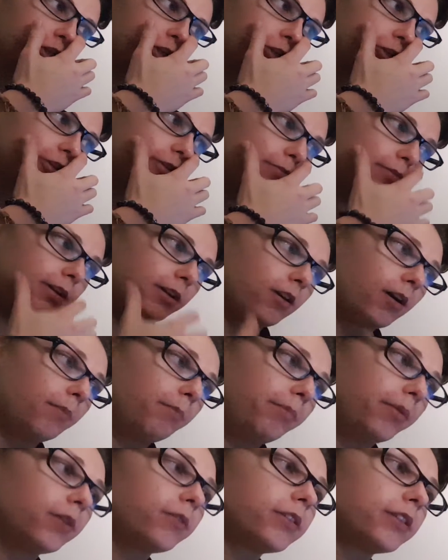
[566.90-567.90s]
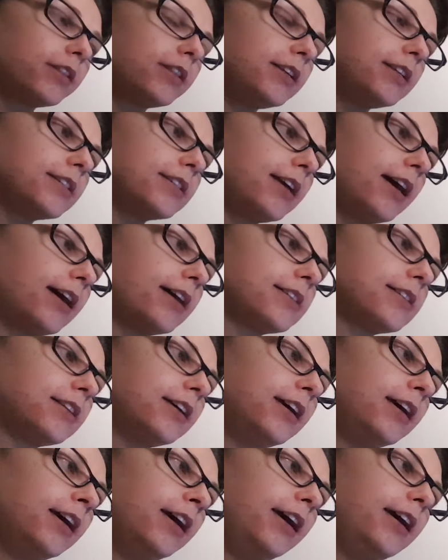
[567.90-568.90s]
she should be on both of these tests,
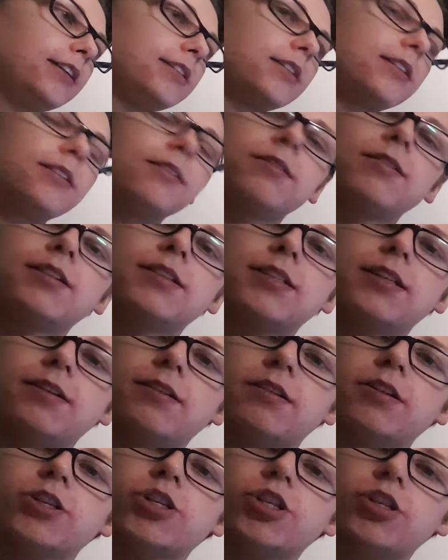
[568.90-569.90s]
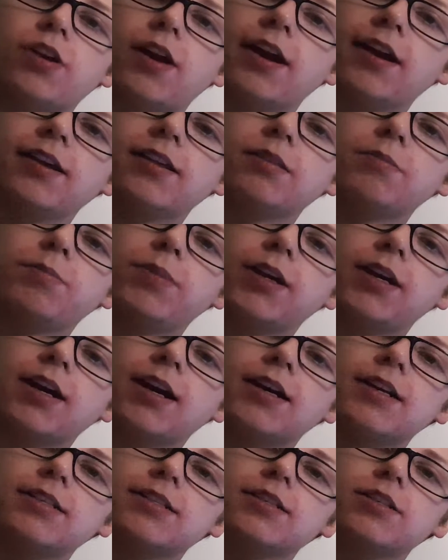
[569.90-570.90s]
it's still considered a strength
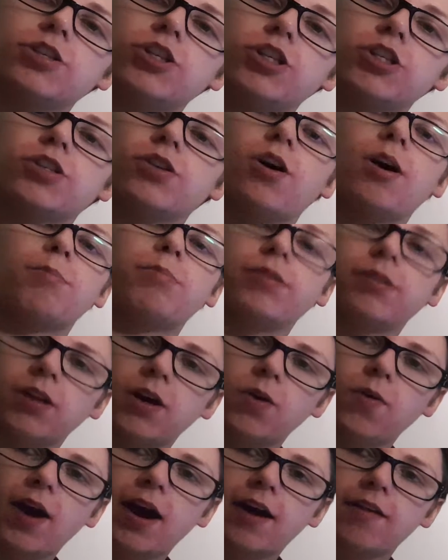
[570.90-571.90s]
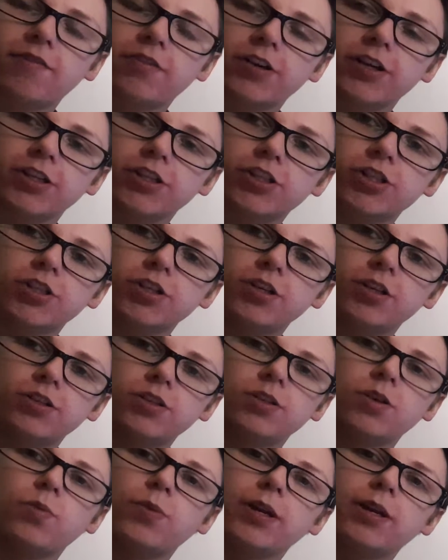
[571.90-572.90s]
because she's not below average.
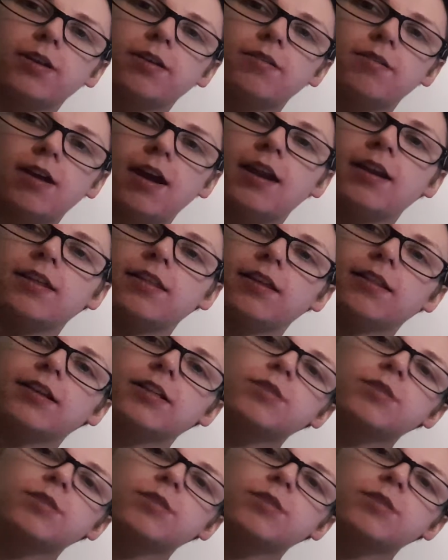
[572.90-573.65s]
So anything